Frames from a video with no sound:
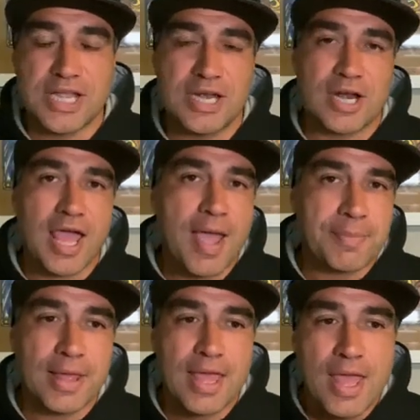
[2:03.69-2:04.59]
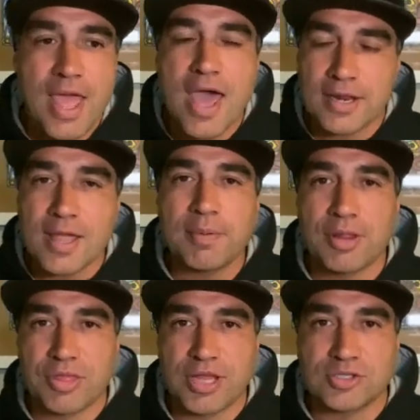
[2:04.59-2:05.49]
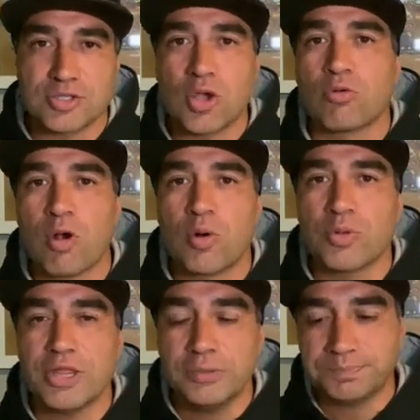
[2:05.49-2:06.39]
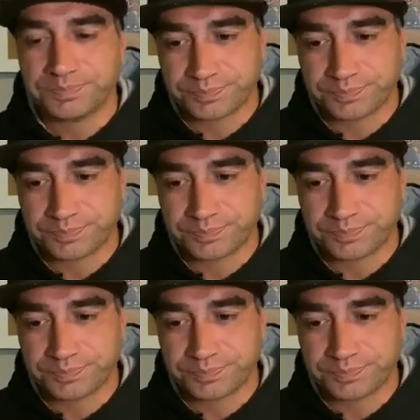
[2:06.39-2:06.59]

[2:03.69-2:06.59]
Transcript: and I have had a couple of things go wrong with it,